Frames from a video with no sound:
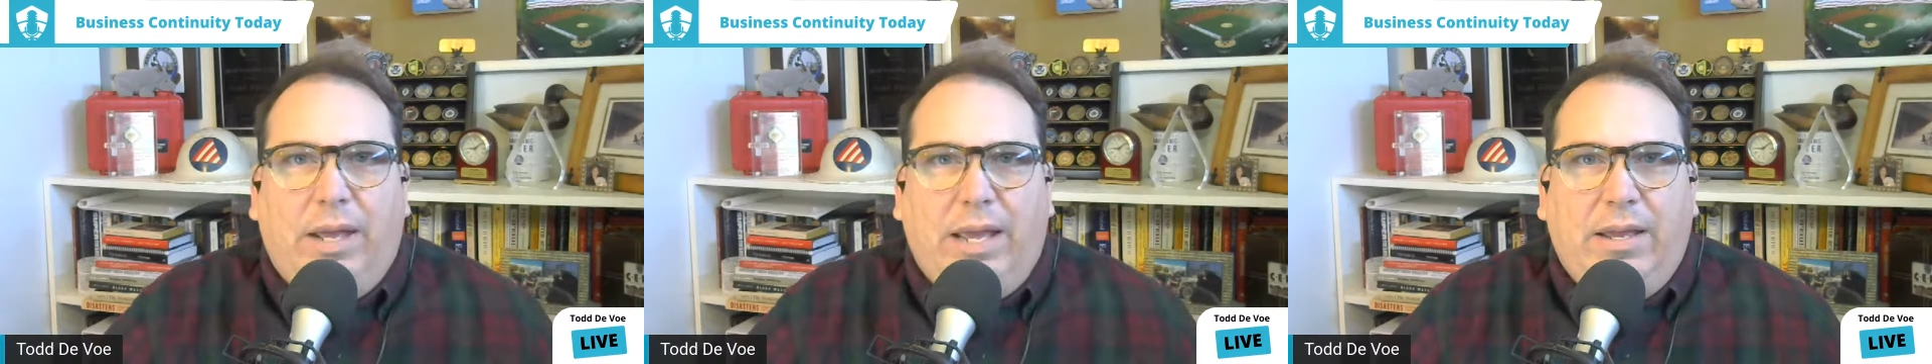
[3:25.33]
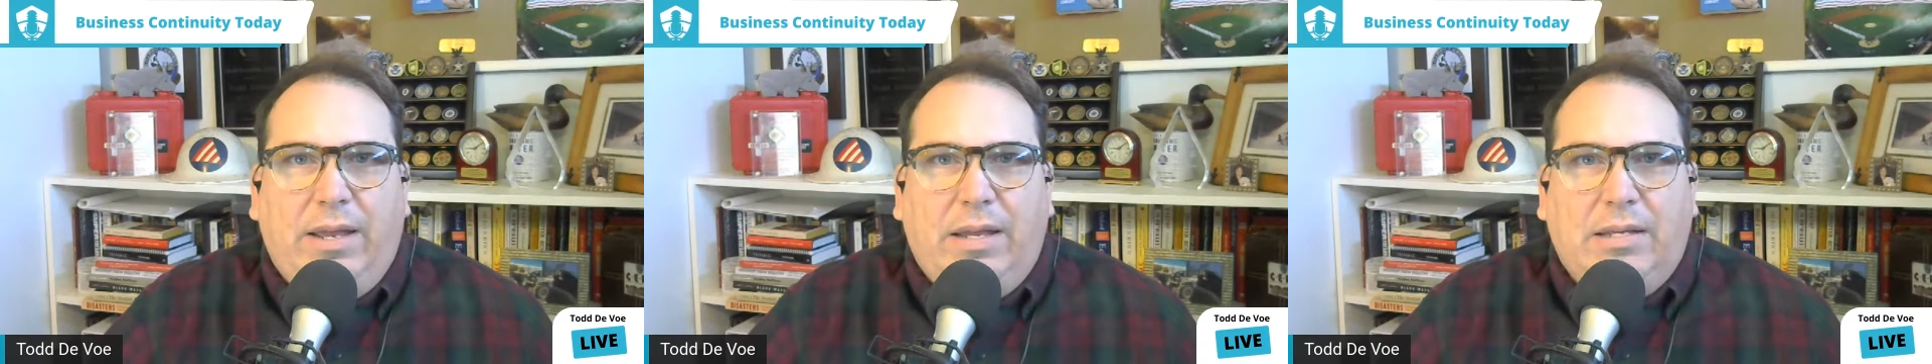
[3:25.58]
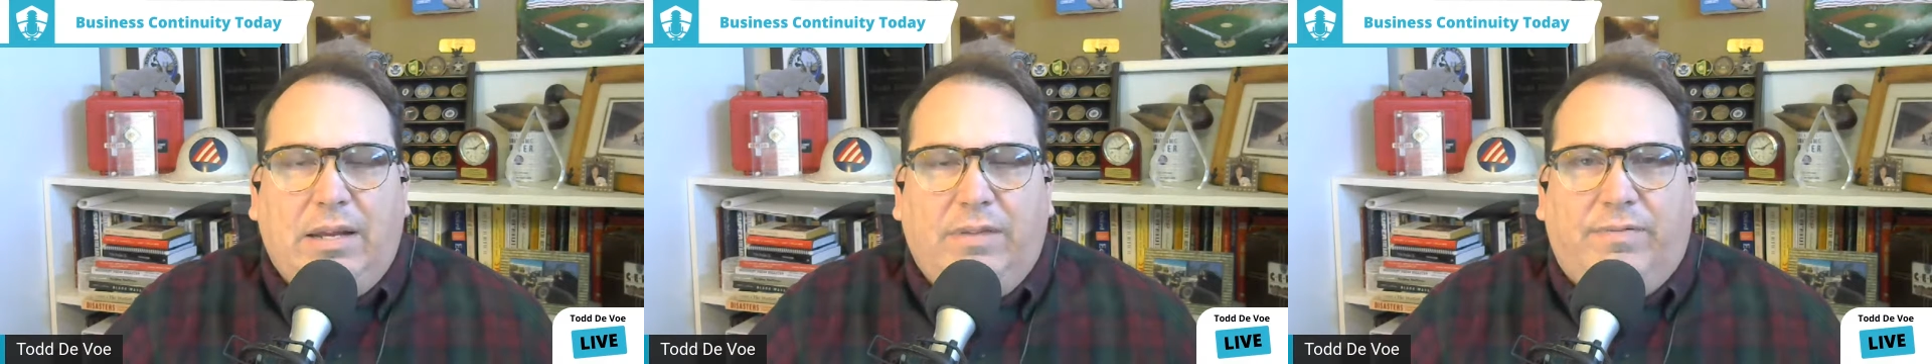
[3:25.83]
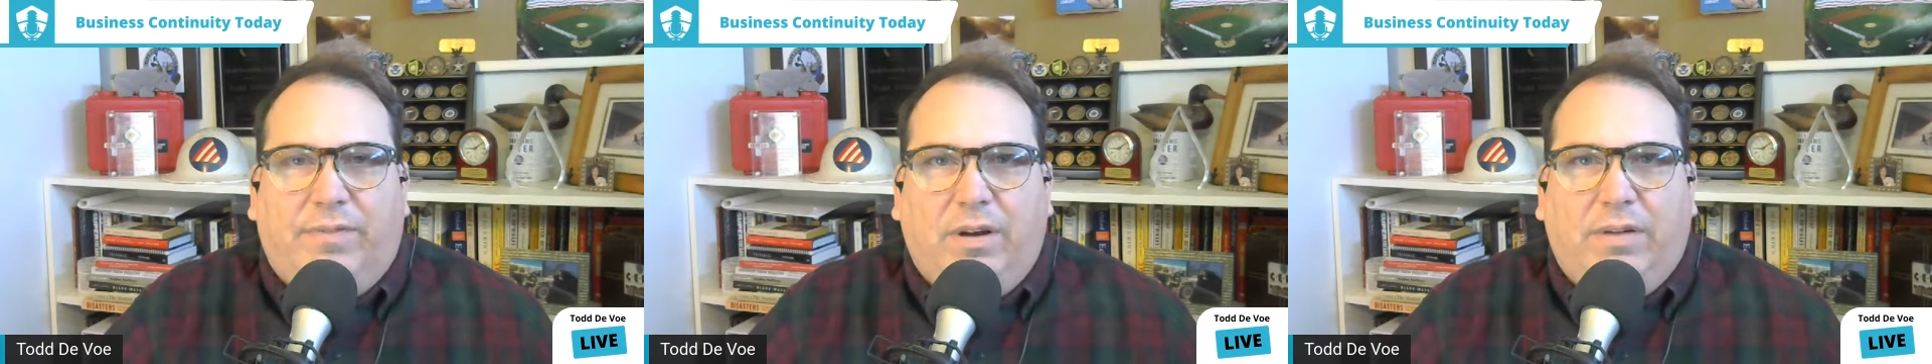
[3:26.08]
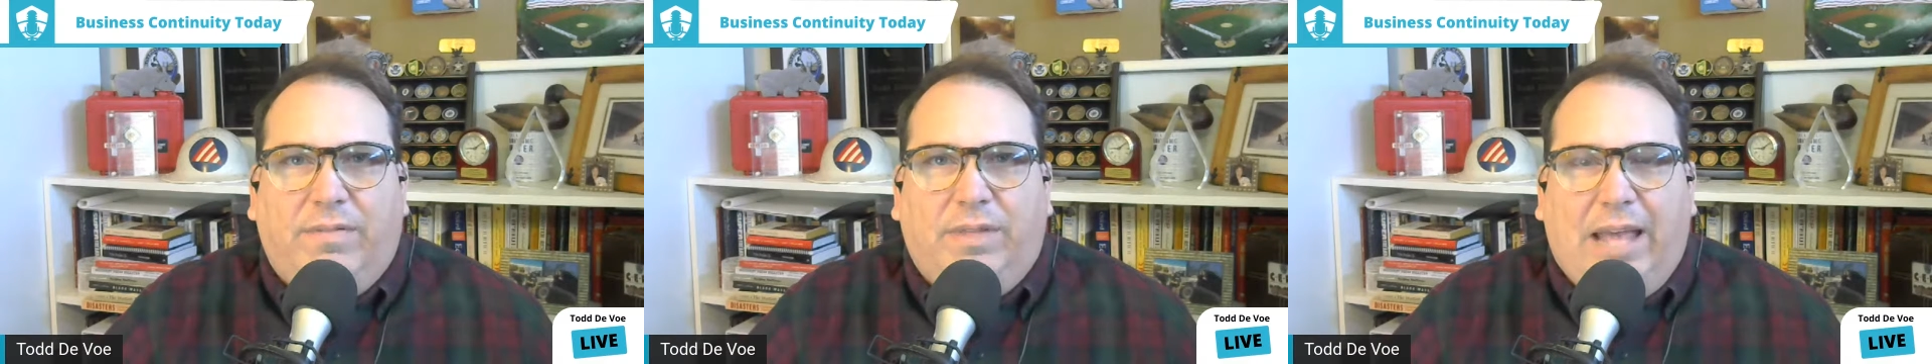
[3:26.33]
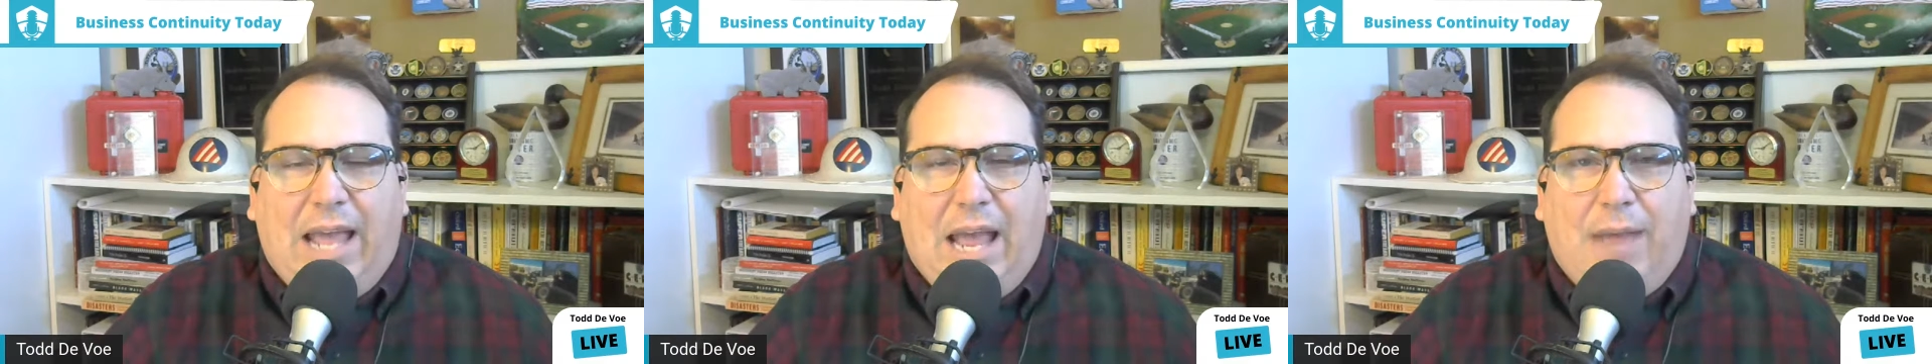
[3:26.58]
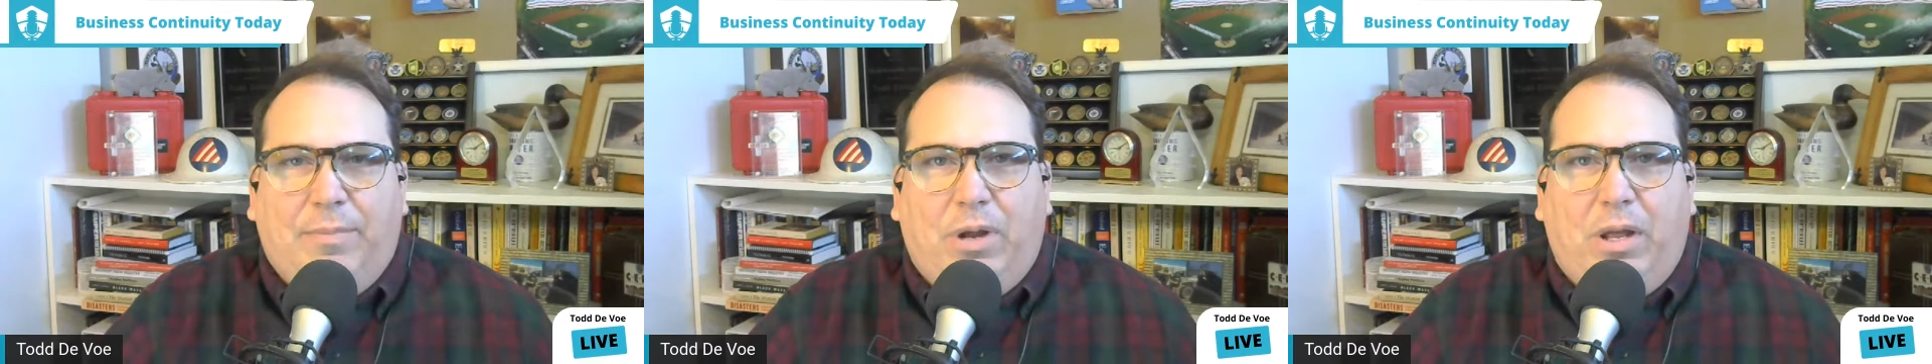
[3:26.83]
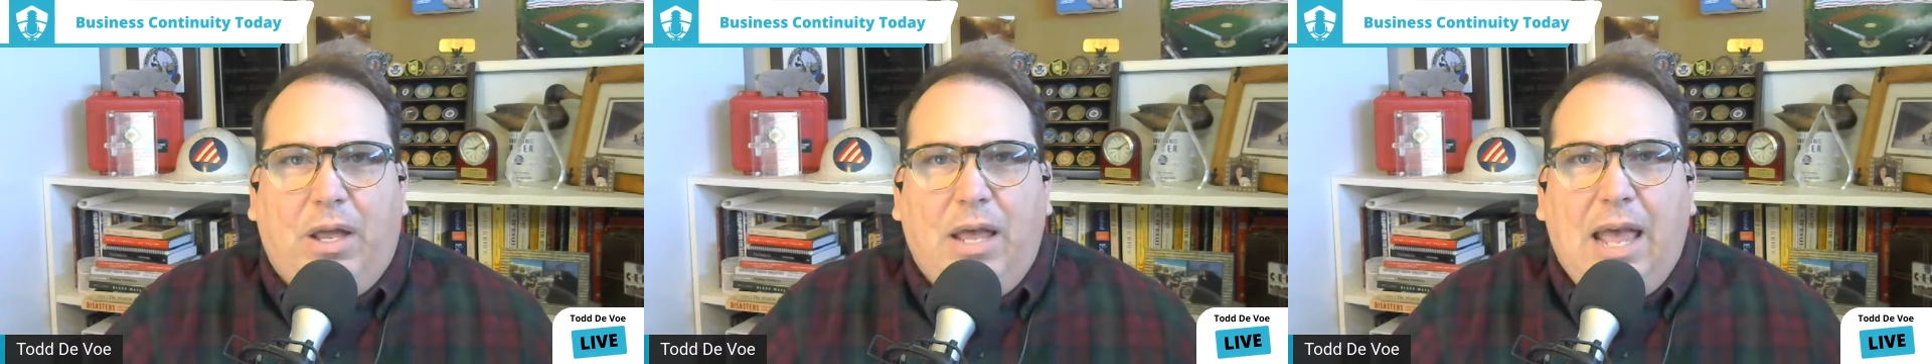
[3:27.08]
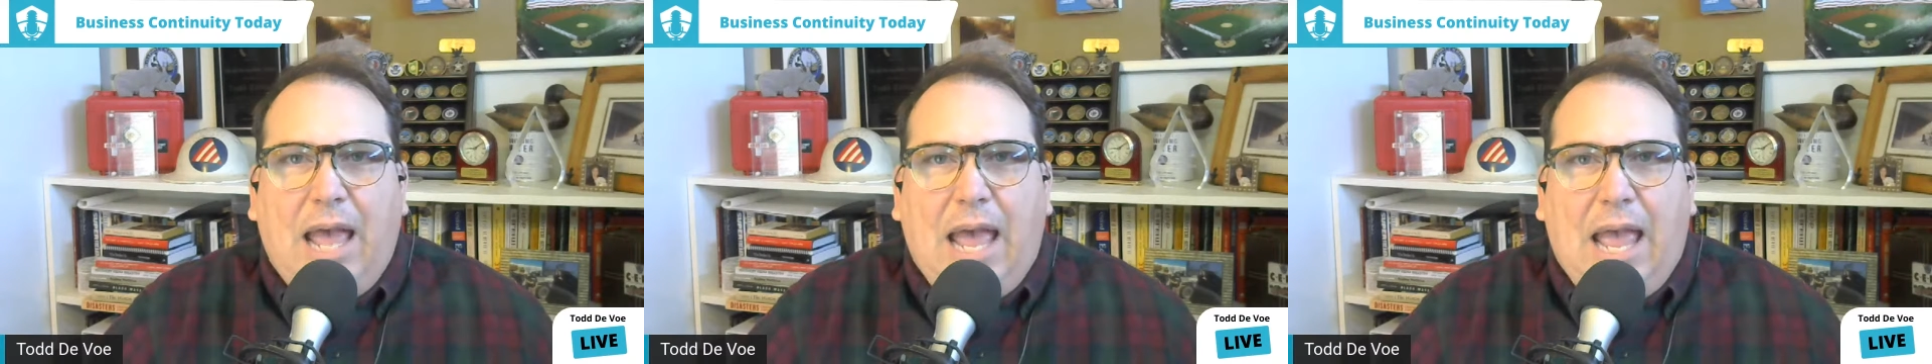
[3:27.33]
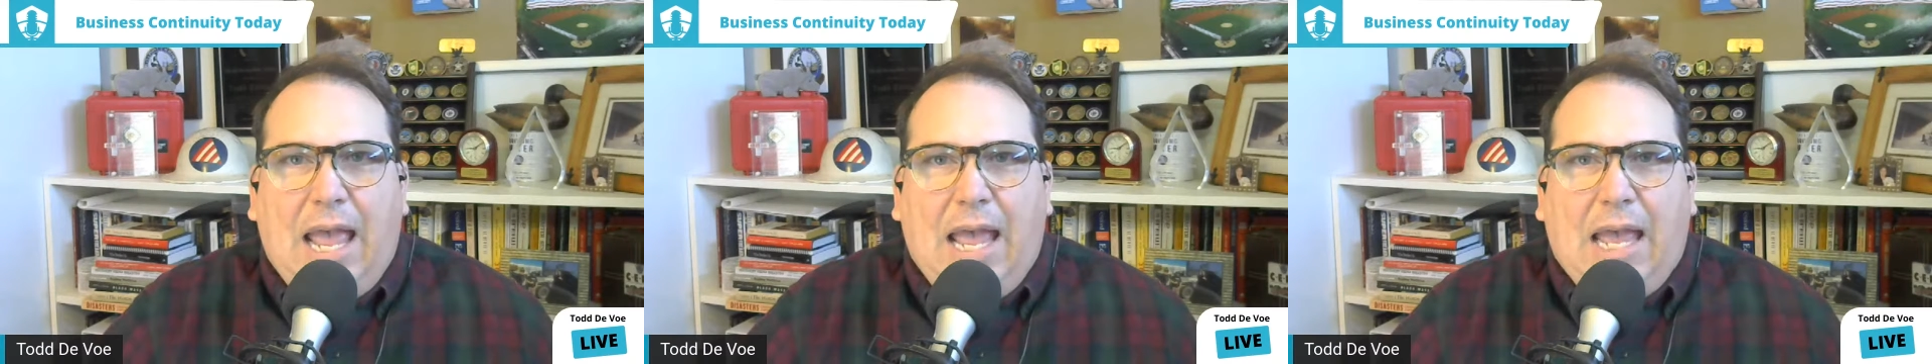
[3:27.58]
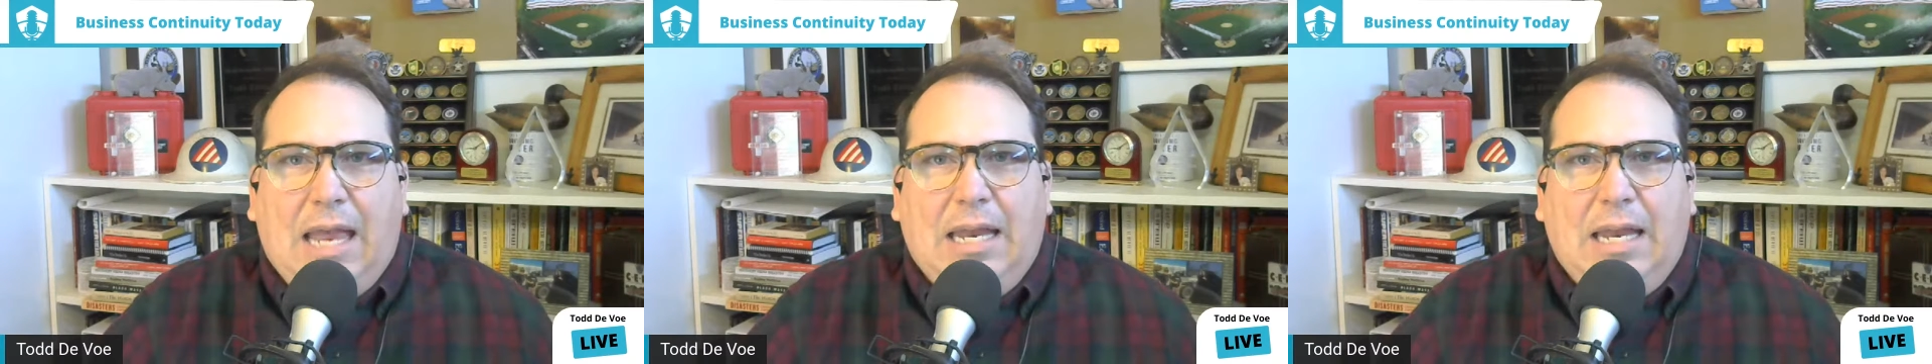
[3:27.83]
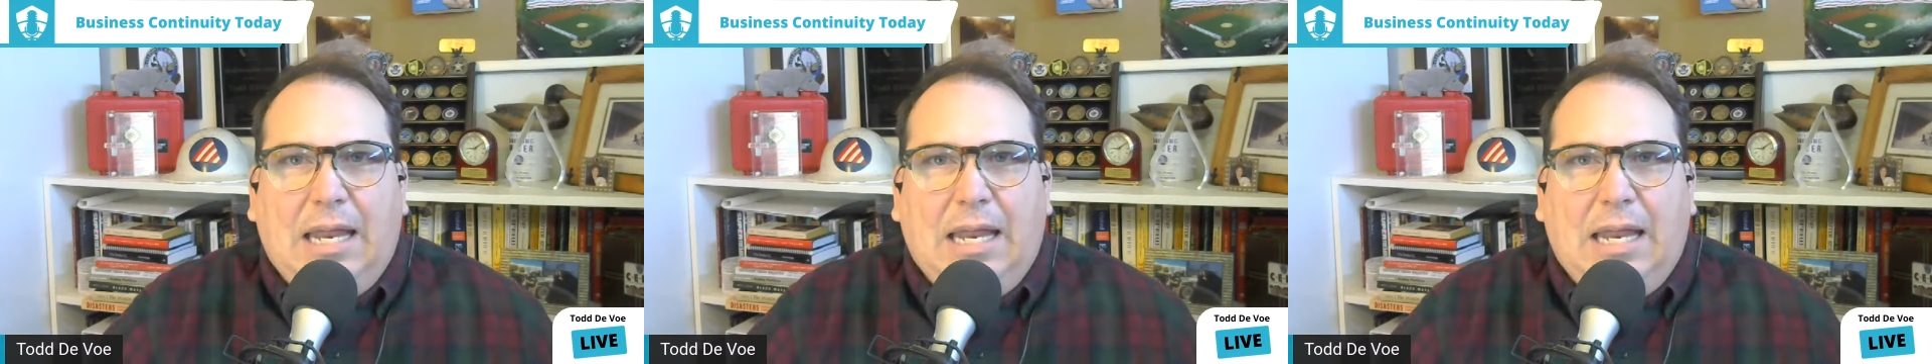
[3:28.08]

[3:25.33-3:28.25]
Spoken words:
is in front of the camera and